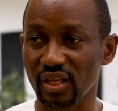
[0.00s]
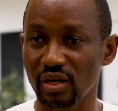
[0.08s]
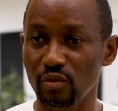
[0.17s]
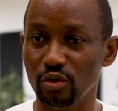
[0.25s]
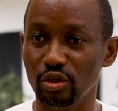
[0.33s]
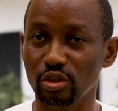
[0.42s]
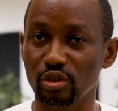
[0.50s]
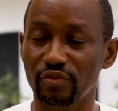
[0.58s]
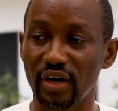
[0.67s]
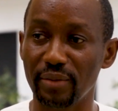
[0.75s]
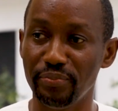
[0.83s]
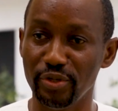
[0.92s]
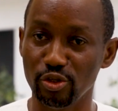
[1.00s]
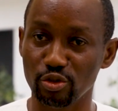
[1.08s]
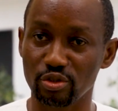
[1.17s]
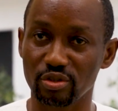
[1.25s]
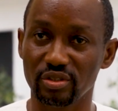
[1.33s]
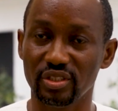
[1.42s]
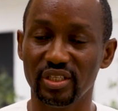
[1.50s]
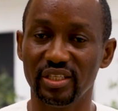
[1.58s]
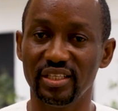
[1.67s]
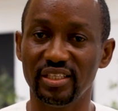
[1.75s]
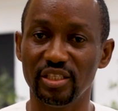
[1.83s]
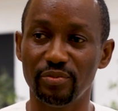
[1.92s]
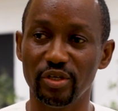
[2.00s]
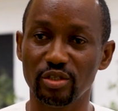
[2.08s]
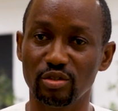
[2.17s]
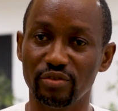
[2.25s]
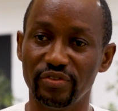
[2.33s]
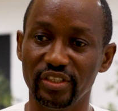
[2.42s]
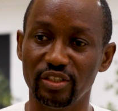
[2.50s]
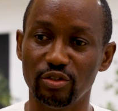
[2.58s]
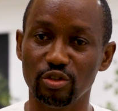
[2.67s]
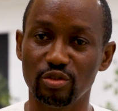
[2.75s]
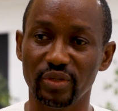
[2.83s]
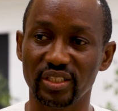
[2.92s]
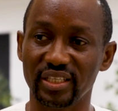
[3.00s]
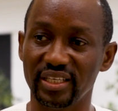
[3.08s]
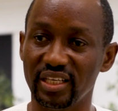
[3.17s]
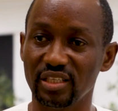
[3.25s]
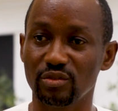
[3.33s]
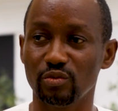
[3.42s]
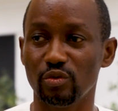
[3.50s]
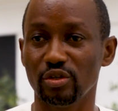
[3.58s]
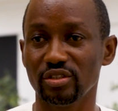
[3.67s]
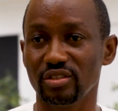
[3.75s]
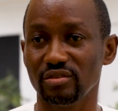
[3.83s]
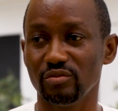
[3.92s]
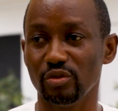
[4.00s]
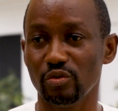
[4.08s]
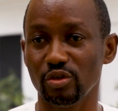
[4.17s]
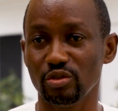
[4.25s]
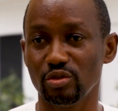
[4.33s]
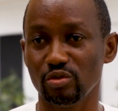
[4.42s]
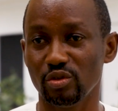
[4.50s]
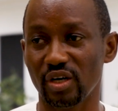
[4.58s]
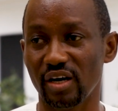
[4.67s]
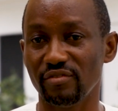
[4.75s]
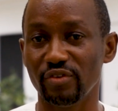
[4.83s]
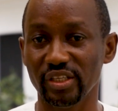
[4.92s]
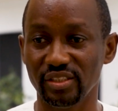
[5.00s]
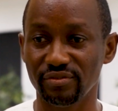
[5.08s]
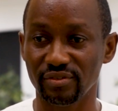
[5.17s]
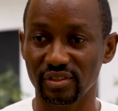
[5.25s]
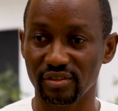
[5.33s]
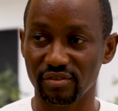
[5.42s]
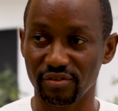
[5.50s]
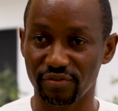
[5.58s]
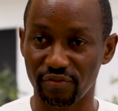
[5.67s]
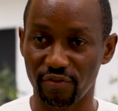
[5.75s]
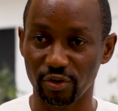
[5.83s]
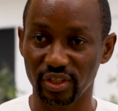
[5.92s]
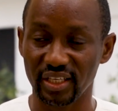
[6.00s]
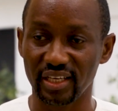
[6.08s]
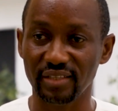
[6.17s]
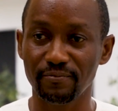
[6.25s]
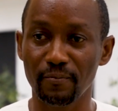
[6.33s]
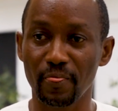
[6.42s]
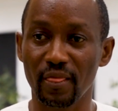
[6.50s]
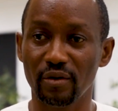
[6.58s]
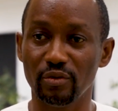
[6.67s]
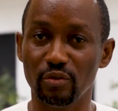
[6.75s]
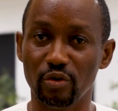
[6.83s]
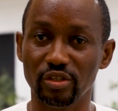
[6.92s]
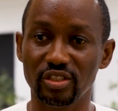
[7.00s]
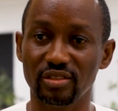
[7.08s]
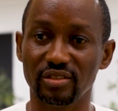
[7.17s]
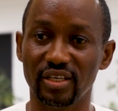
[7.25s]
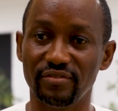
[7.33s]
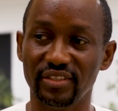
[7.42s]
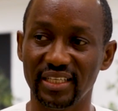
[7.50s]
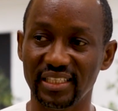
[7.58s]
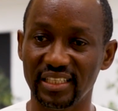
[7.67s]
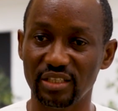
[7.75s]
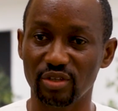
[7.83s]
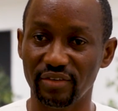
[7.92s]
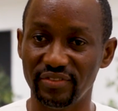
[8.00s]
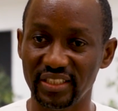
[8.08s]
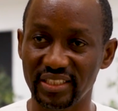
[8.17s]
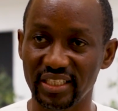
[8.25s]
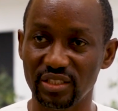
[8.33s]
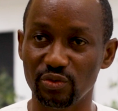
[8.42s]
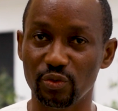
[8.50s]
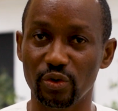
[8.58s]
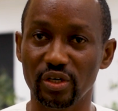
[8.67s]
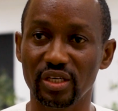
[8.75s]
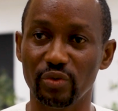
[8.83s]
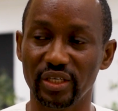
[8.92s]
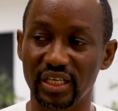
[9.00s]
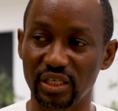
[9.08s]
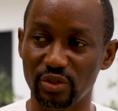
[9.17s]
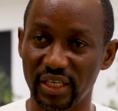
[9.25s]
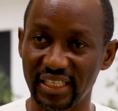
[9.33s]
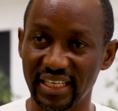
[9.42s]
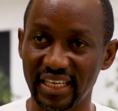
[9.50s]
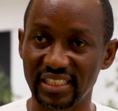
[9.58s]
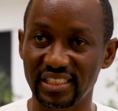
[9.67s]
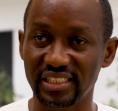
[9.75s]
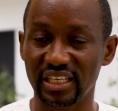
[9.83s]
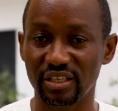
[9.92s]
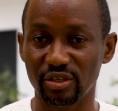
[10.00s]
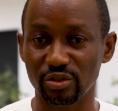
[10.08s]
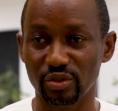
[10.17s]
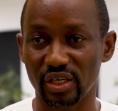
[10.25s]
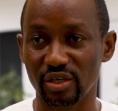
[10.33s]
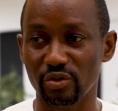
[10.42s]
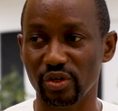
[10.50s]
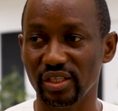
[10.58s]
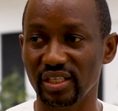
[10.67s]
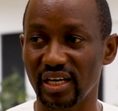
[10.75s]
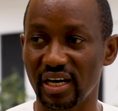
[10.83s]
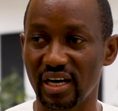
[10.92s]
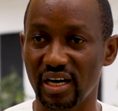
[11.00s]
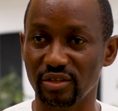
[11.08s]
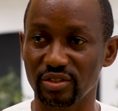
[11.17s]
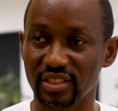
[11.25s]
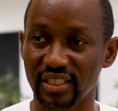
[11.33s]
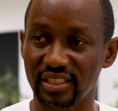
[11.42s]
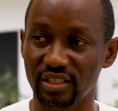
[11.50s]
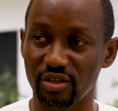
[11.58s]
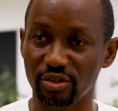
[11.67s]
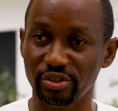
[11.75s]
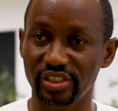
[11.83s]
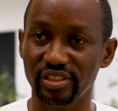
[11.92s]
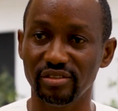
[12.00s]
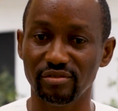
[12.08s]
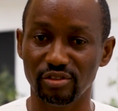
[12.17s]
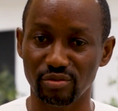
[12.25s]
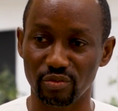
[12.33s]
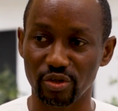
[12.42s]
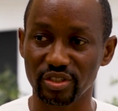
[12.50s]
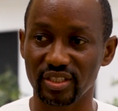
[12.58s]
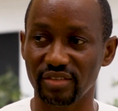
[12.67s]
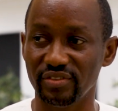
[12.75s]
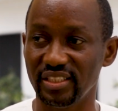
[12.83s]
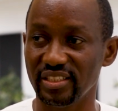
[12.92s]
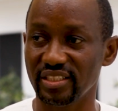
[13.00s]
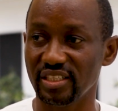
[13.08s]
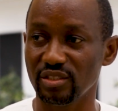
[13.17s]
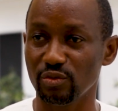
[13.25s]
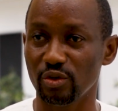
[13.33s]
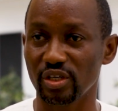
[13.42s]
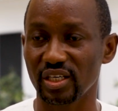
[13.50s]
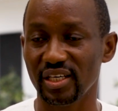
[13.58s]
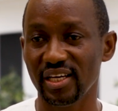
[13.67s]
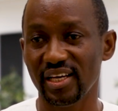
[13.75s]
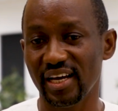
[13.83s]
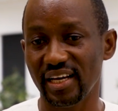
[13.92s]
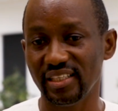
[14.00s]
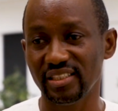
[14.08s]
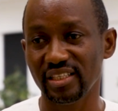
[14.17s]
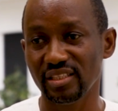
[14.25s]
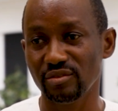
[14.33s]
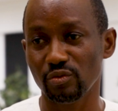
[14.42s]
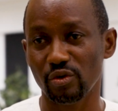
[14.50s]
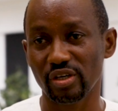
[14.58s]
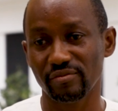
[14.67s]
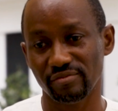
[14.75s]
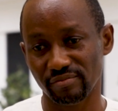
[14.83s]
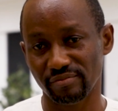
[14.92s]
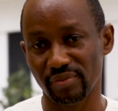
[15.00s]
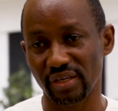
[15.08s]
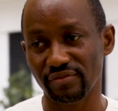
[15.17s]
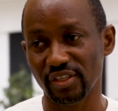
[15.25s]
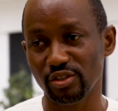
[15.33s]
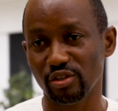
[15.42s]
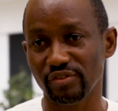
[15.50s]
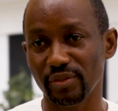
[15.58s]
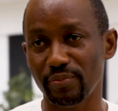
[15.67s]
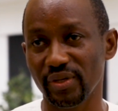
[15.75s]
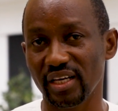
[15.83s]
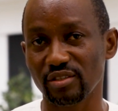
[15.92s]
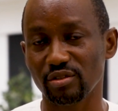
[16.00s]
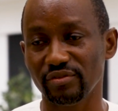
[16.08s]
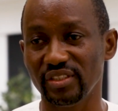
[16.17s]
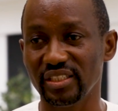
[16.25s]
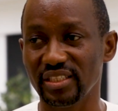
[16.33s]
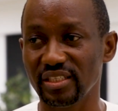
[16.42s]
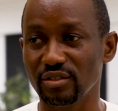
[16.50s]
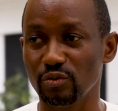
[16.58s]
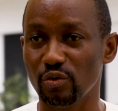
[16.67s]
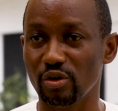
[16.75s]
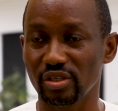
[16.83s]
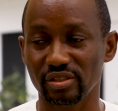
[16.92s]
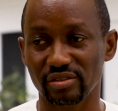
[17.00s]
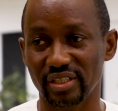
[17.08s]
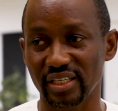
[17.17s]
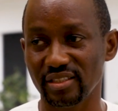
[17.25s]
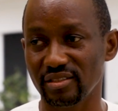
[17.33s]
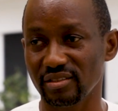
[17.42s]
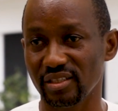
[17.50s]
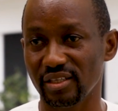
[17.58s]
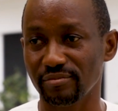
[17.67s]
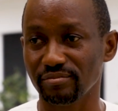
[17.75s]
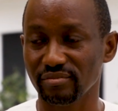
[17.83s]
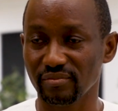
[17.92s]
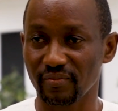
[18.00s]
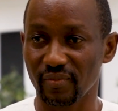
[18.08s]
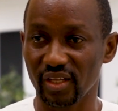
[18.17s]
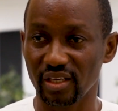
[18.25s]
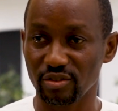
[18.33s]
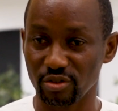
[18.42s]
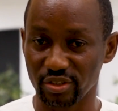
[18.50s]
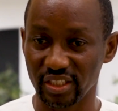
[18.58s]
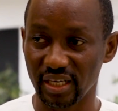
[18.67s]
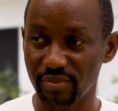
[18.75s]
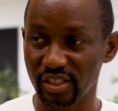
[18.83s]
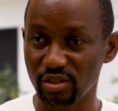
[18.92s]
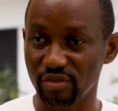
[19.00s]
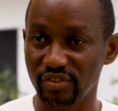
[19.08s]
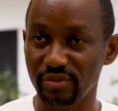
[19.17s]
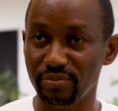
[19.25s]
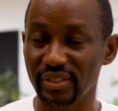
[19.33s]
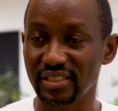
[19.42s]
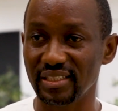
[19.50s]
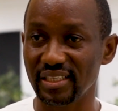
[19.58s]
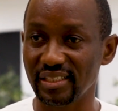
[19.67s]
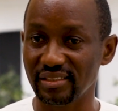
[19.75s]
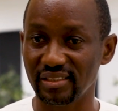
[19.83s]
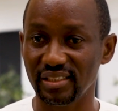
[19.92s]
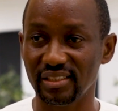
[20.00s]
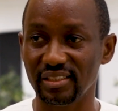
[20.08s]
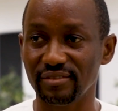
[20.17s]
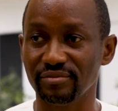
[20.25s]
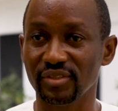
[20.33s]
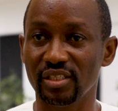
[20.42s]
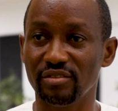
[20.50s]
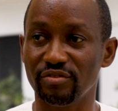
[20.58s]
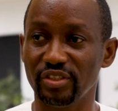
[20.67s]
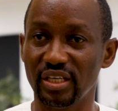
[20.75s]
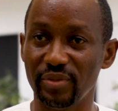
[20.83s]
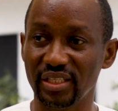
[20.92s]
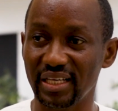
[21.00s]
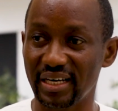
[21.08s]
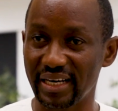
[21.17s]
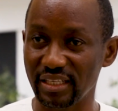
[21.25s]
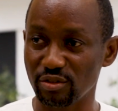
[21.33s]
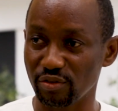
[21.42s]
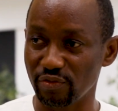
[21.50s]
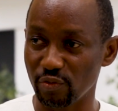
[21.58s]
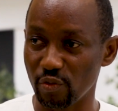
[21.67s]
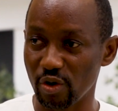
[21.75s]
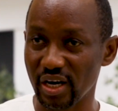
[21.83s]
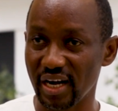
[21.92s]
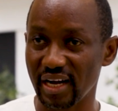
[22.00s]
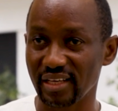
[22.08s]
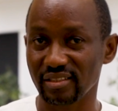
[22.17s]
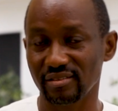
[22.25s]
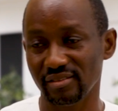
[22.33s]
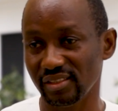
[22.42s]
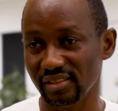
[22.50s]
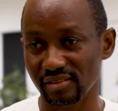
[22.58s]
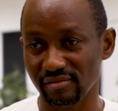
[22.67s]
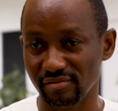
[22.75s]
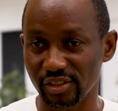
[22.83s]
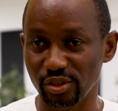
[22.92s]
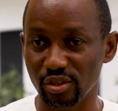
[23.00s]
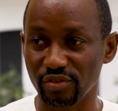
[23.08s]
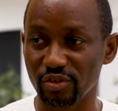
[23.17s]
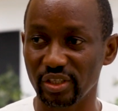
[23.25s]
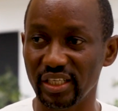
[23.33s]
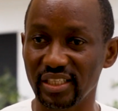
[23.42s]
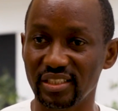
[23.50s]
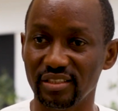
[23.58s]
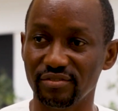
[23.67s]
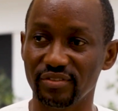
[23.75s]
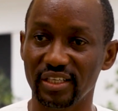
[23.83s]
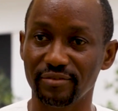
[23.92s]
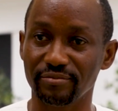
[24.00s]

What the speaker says: whole lot of abuse in the process of recruitment, and that's what we want to avoid further. We want every Nigerian to have decent work. Whether you are in Nigeria or you are going outside the country, you must have a decent work. And decent work, by virtue of the pillars of decent work, right, sustainability of the business, the fundamental rights of workers, the issue of collective